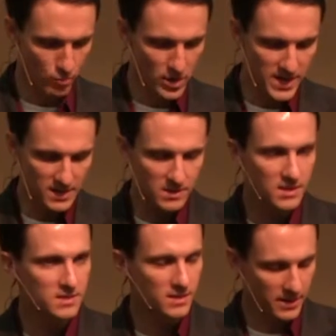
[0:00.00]
pretty
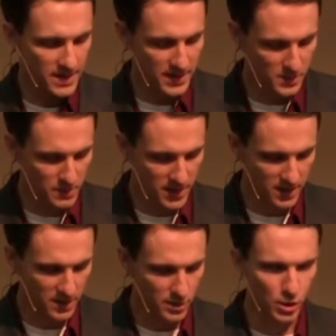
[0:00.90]
consistently has
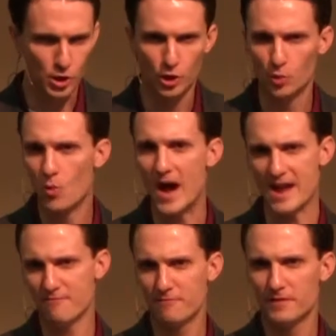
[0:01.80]
been The Good
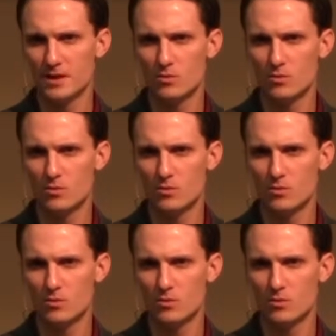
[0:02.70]
Wife.